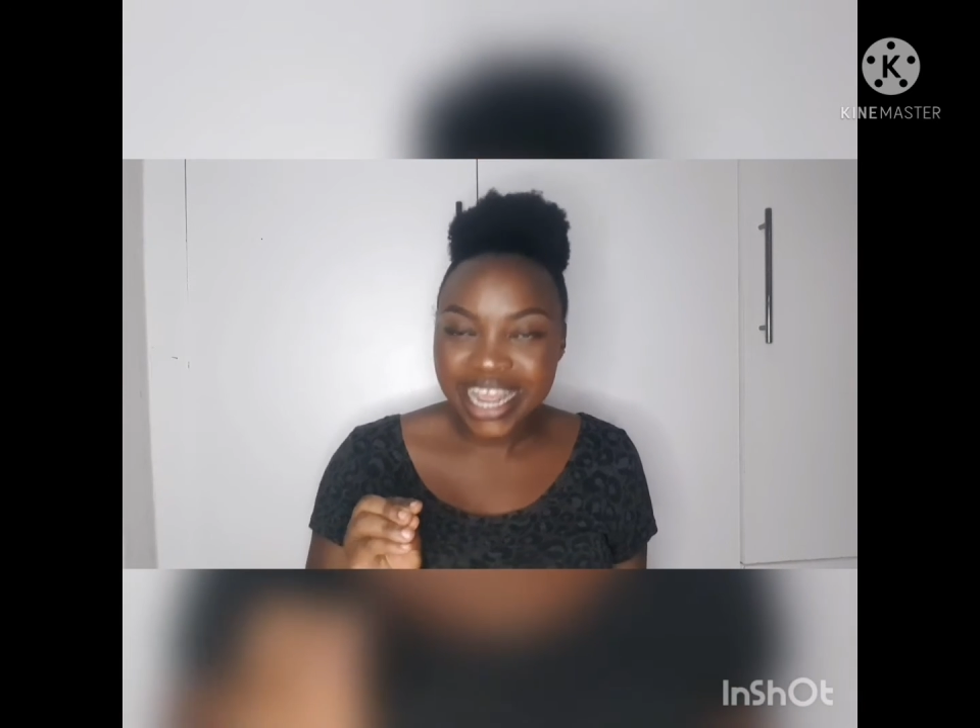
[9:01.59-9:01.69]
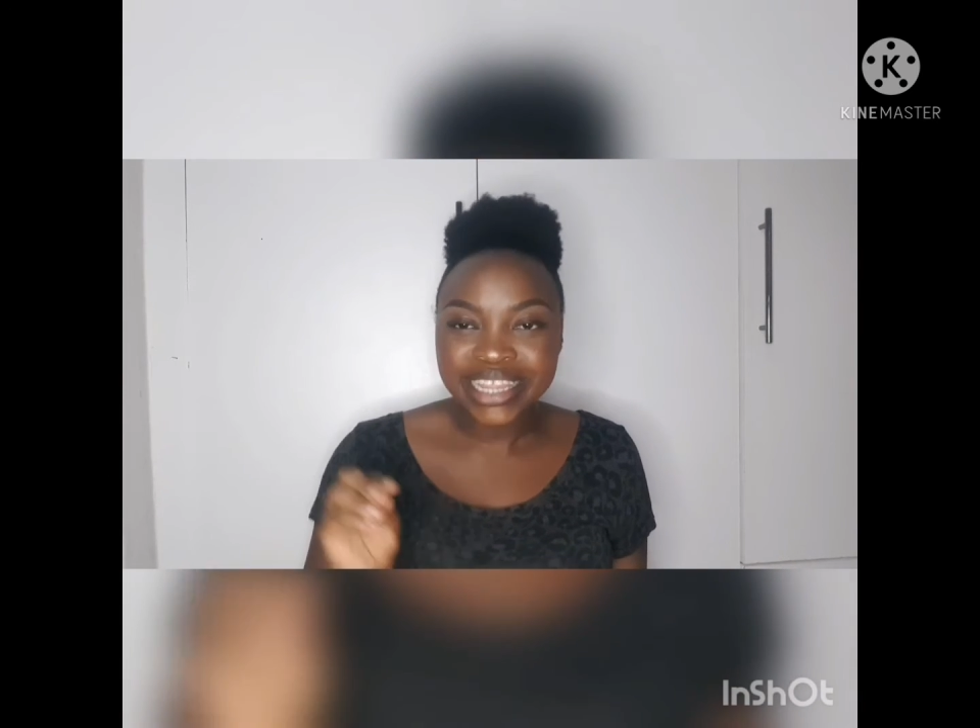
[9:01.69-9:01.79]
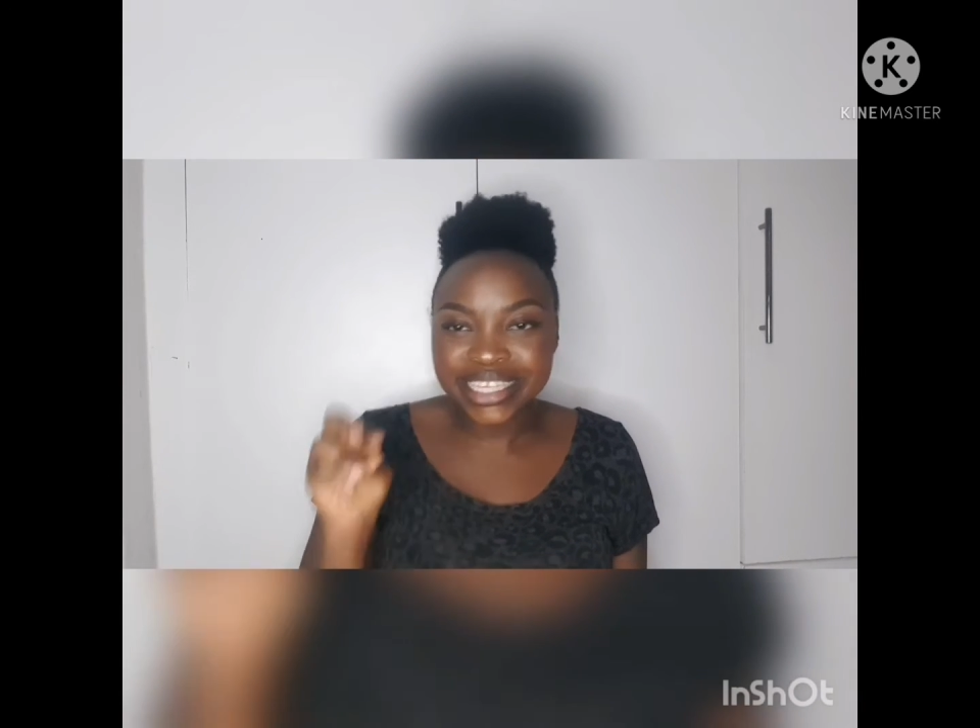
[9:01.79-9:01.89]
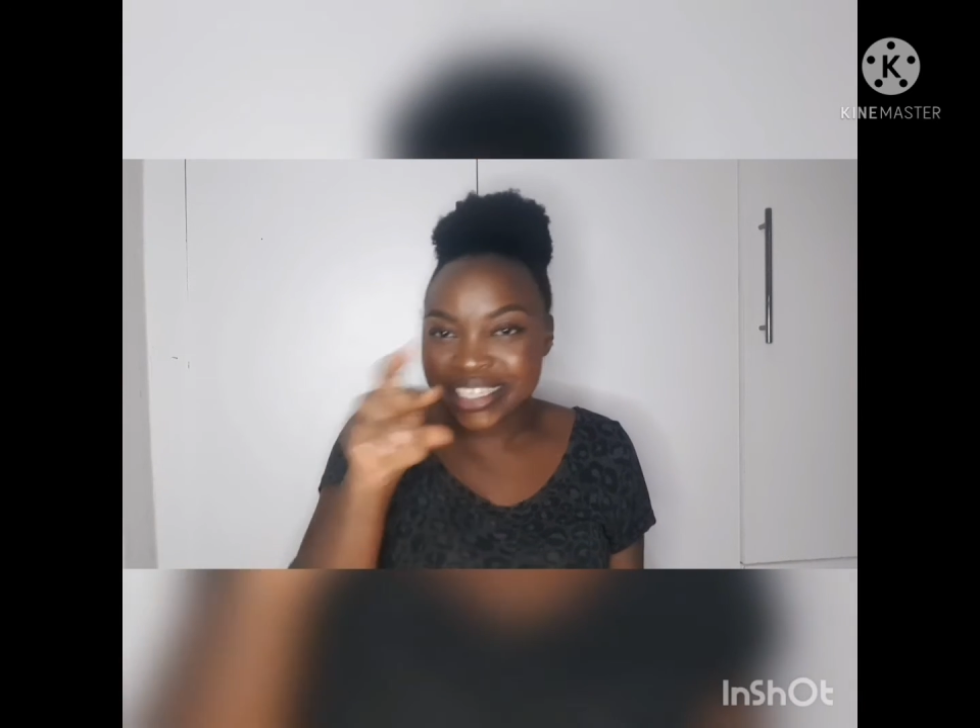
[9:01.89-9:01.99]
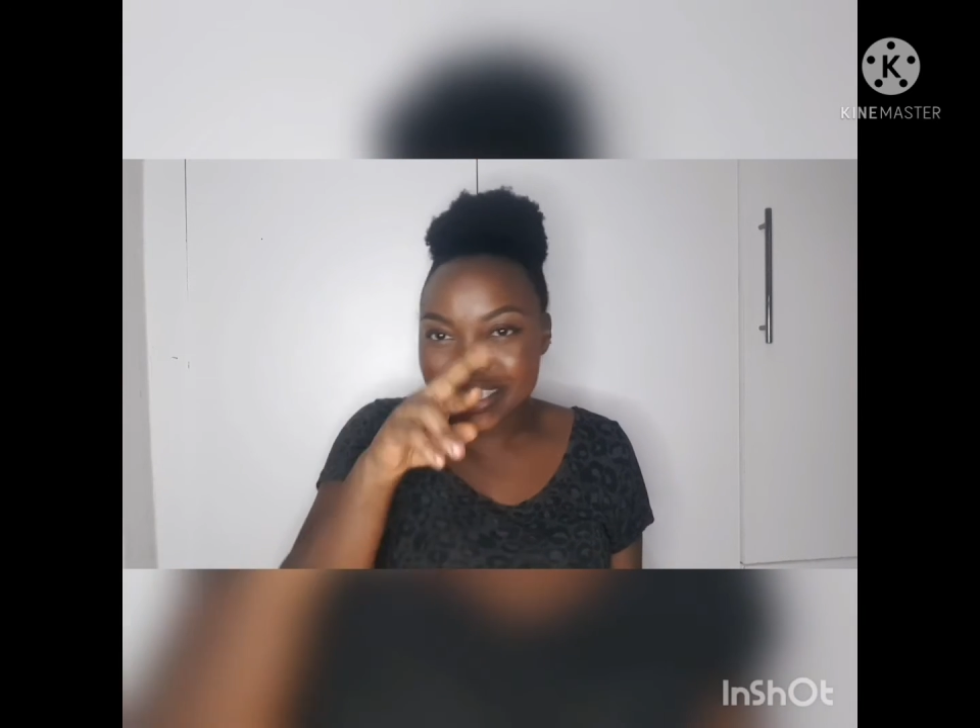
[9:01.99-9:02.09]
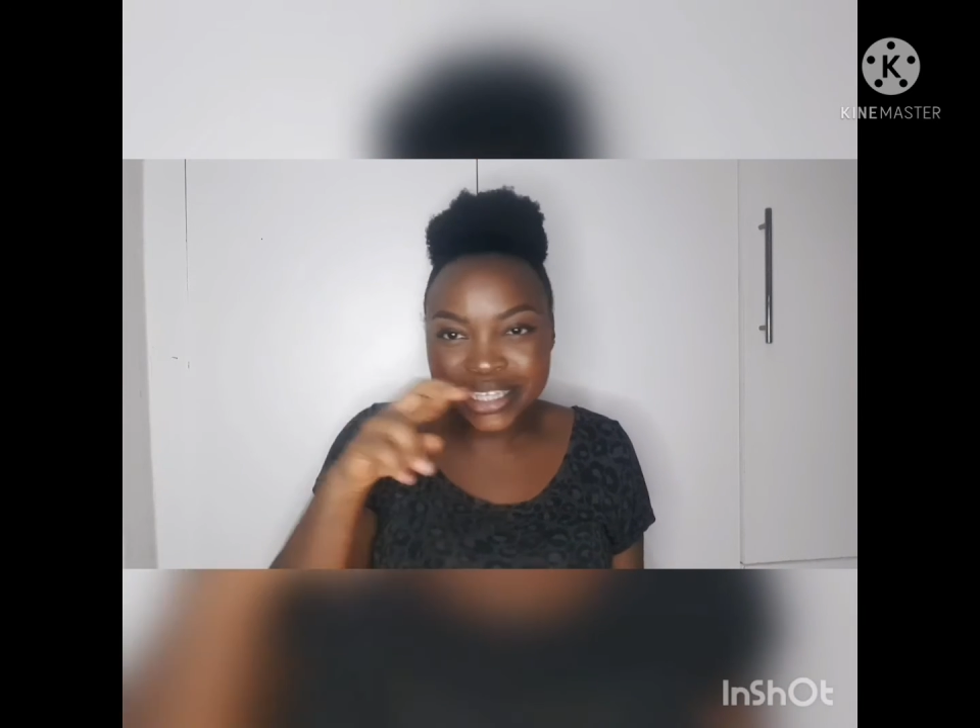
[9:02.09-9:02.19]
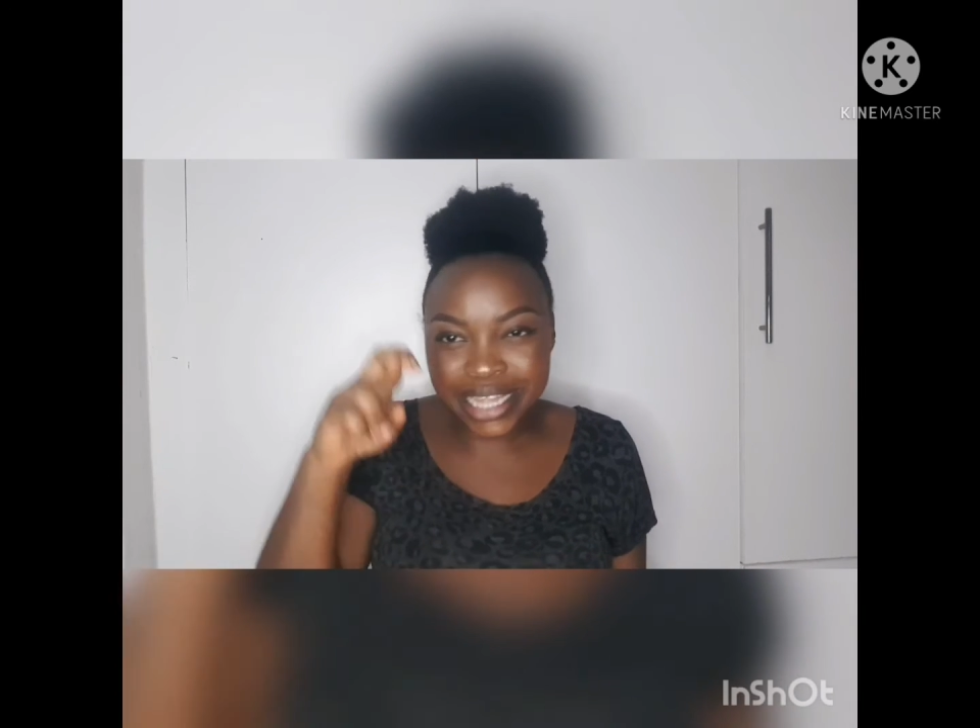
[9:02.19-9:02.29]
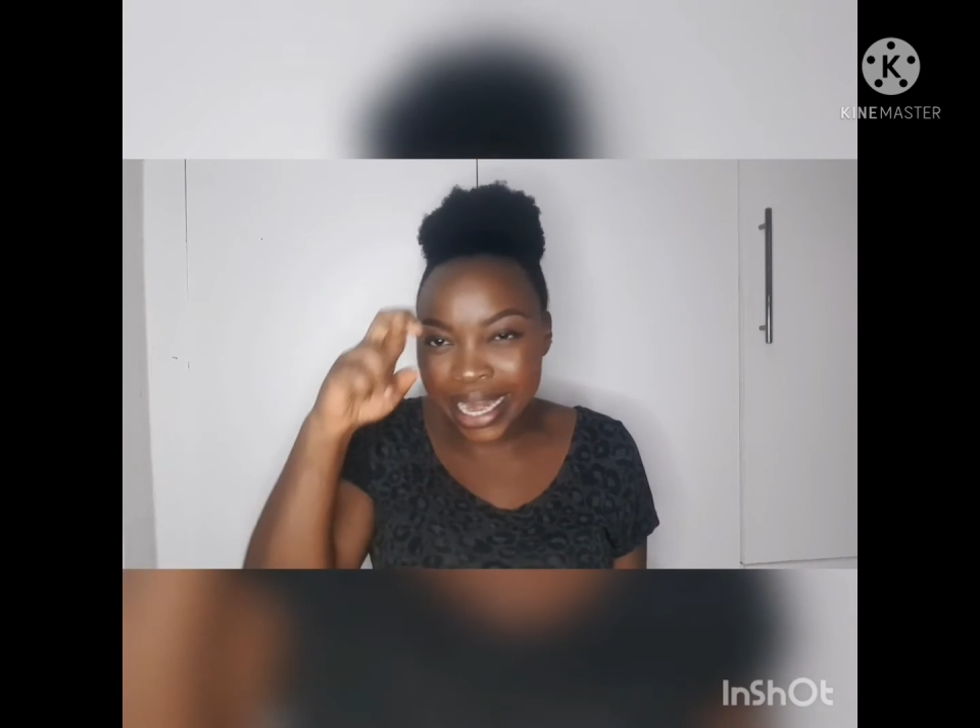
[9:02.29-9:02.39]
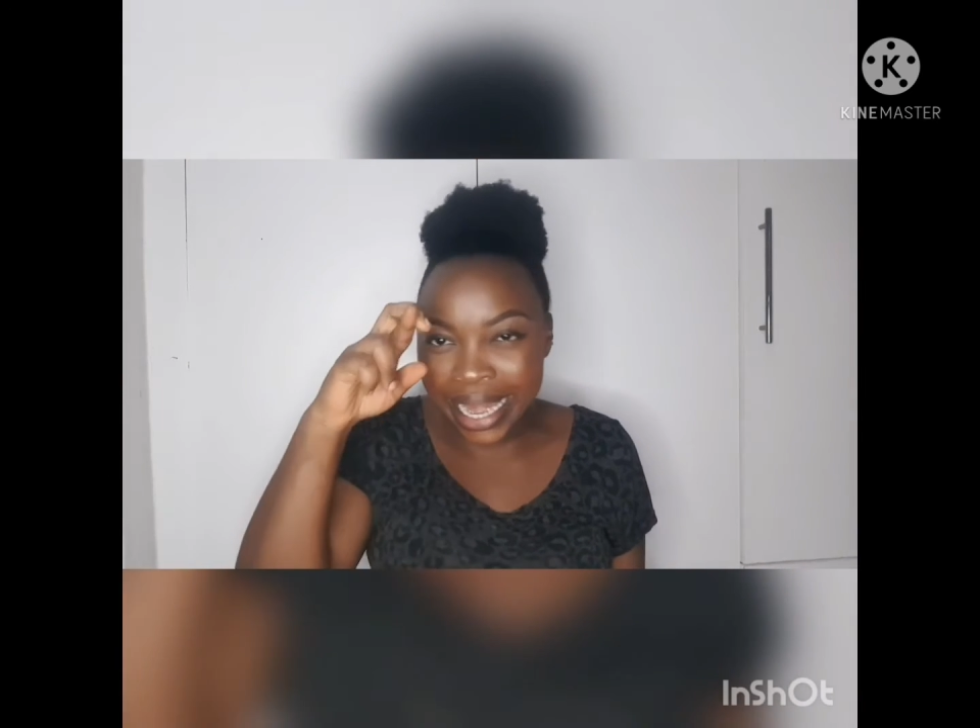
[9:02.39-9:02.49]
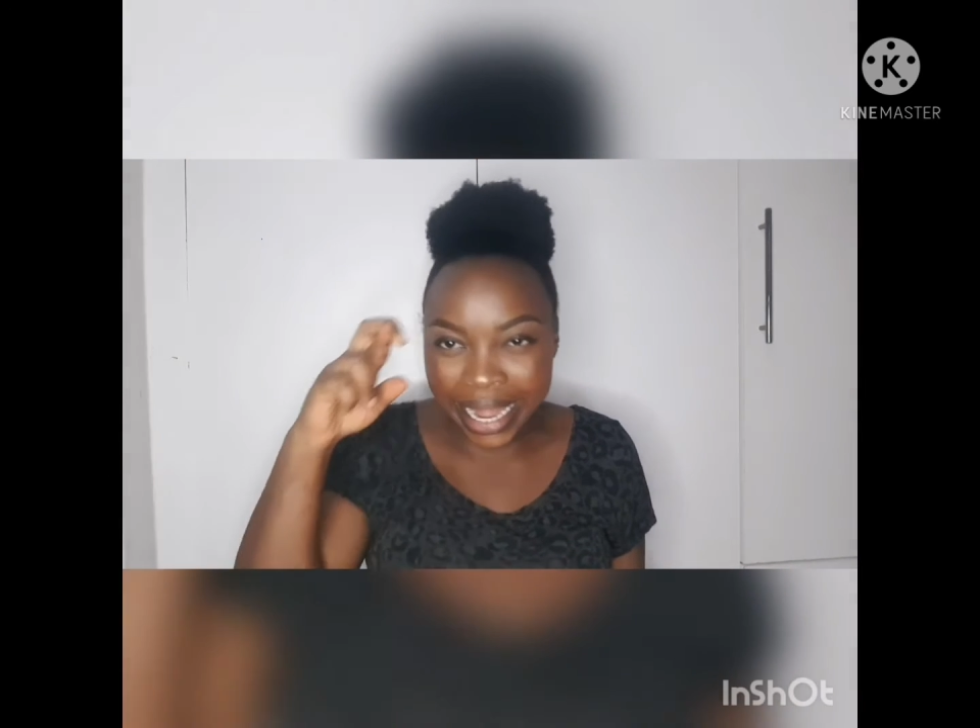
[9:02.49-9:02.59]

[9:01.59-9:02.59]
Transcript: This is the